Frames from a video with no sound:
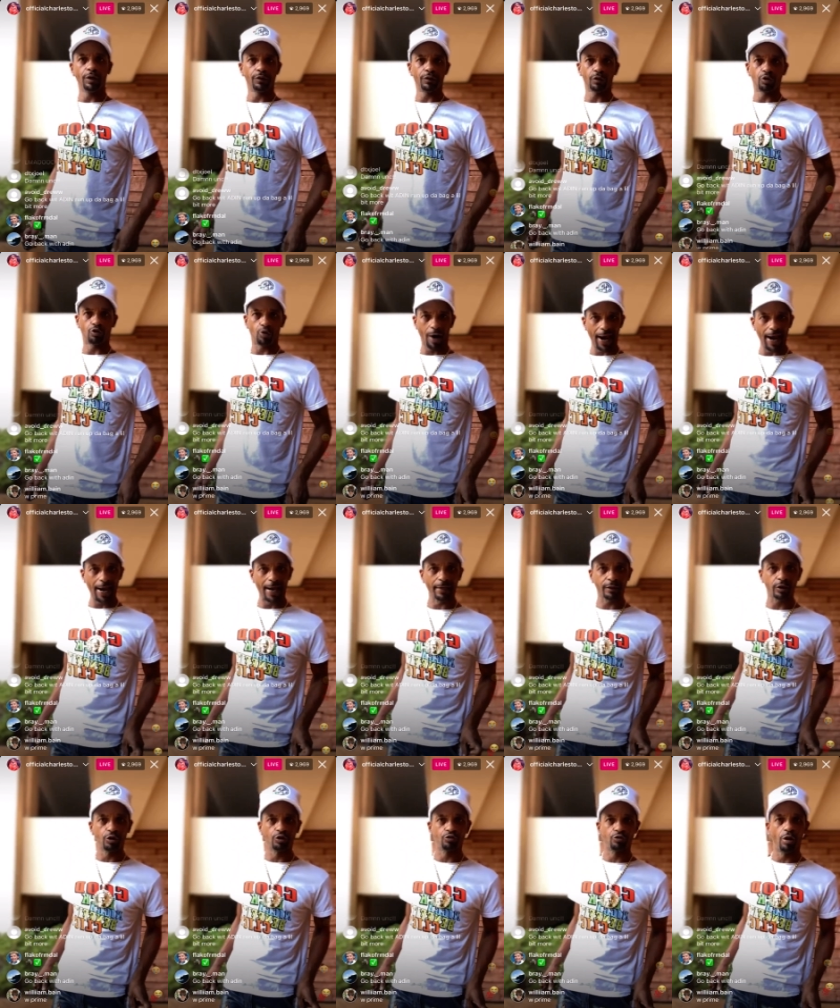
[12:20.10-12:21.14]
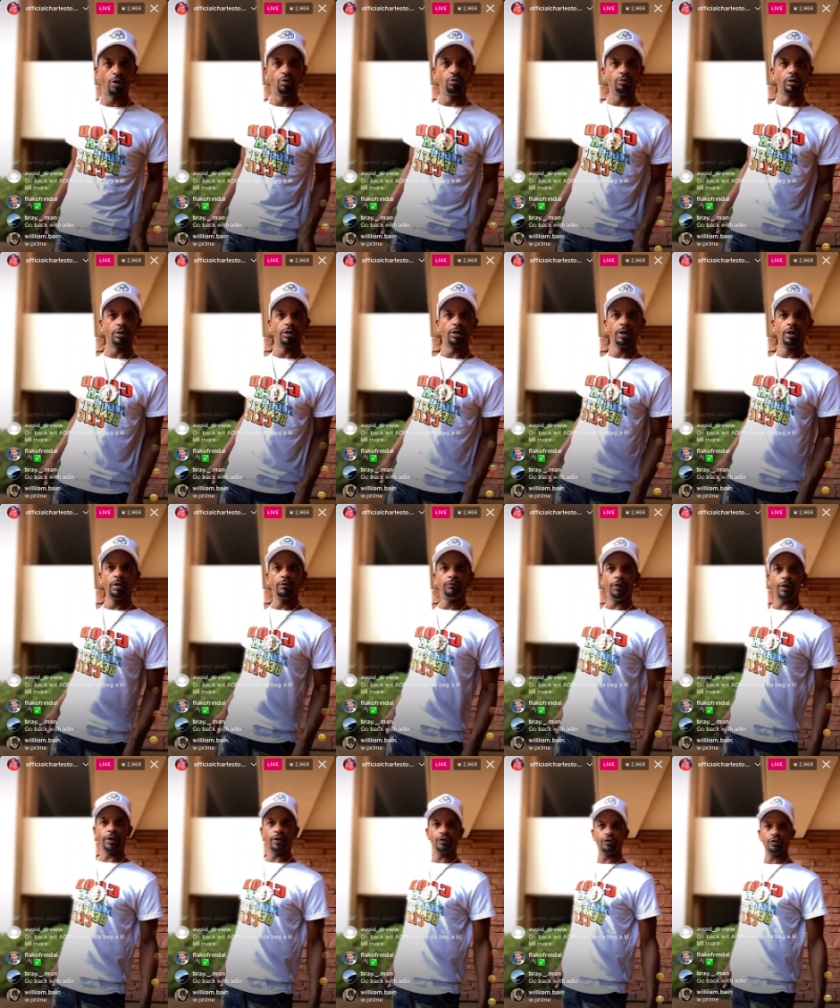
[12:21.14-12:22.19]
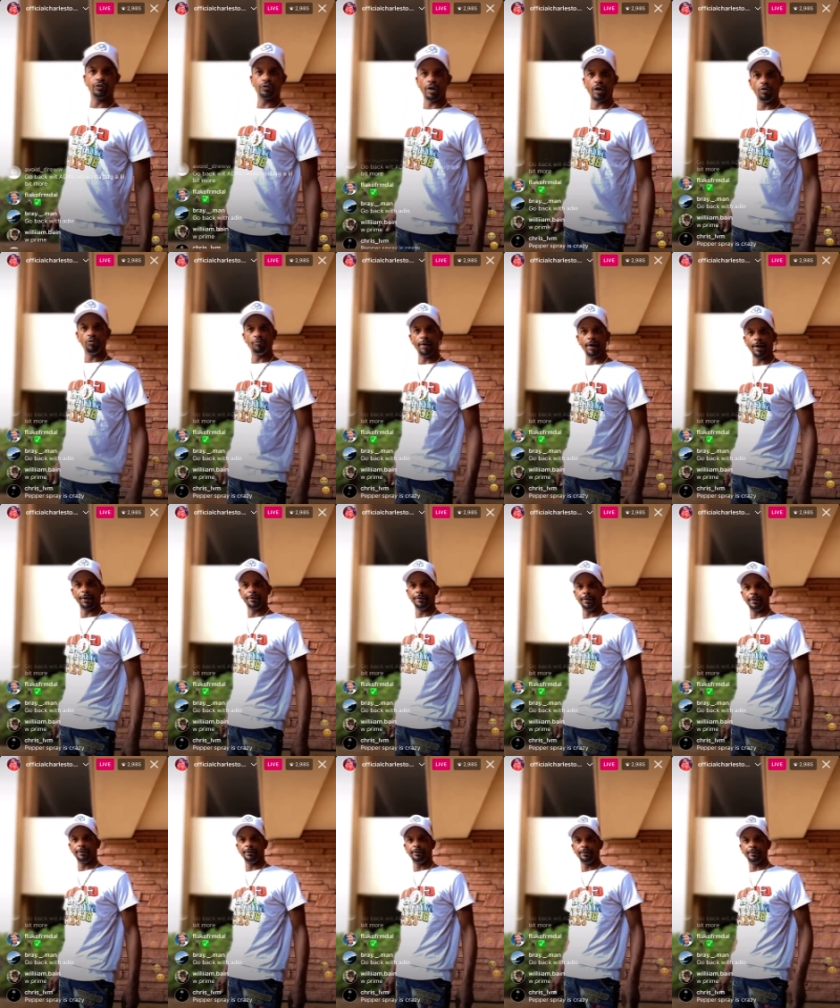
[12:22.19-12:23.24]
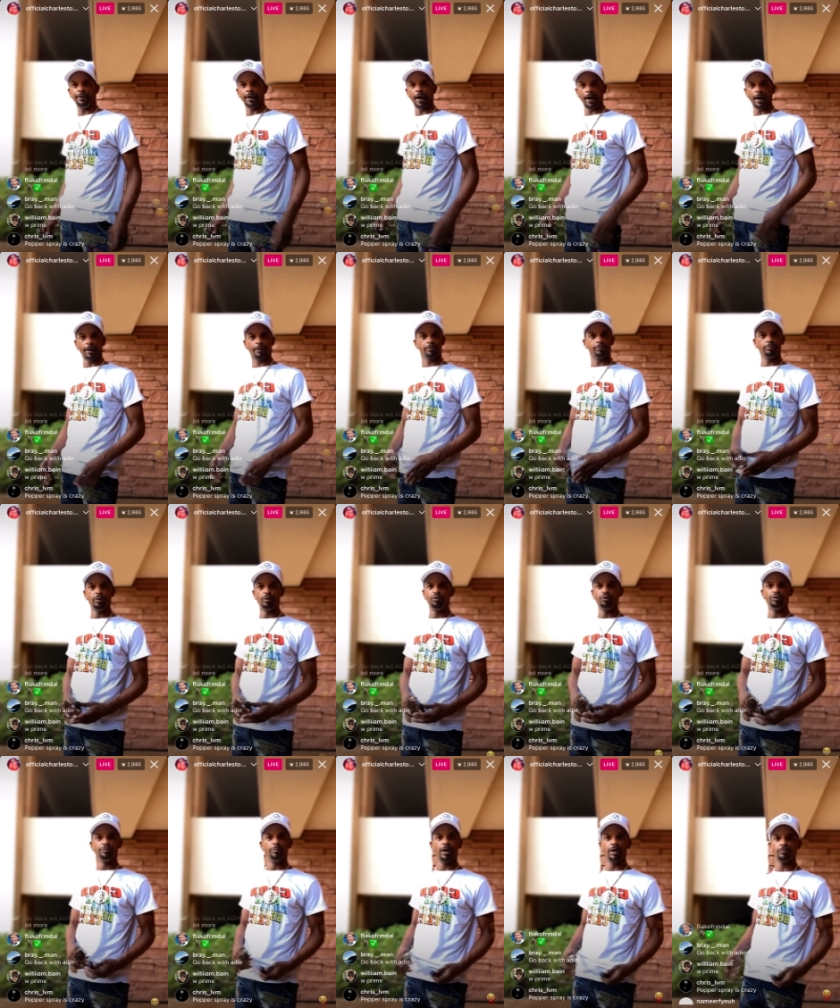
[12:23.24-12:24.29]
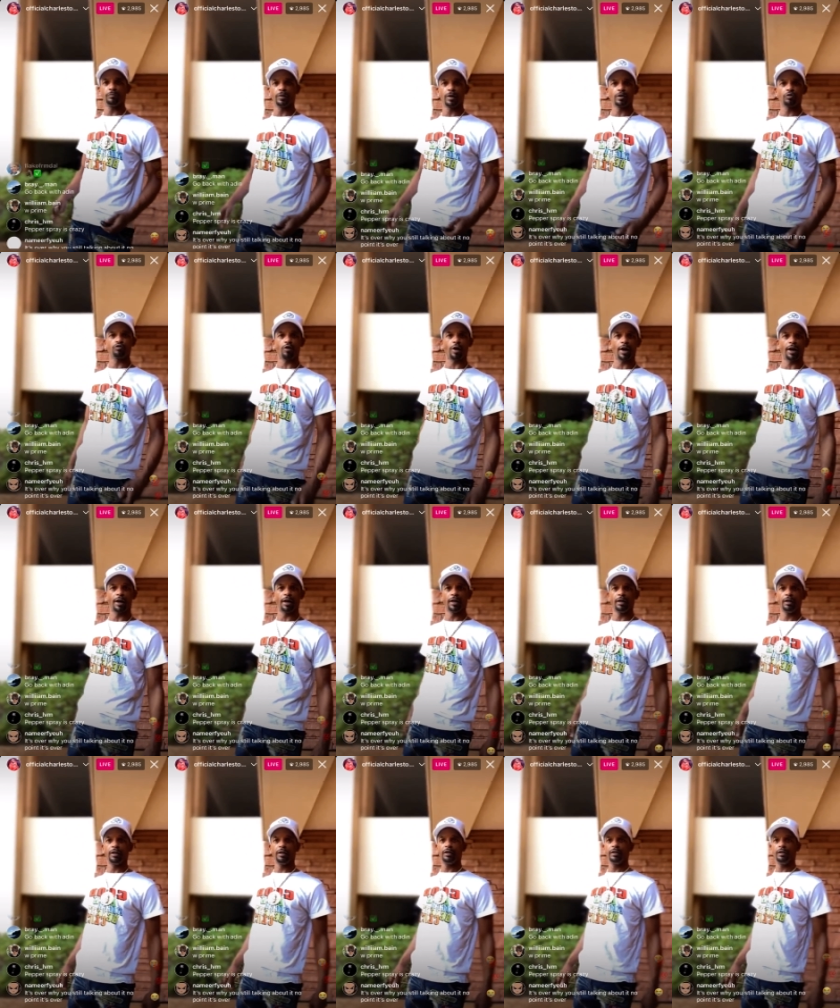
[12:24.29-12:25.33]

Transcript: It's a crowd controller. Fuck is you talking about, nigga? I can move the motherfucking crowd.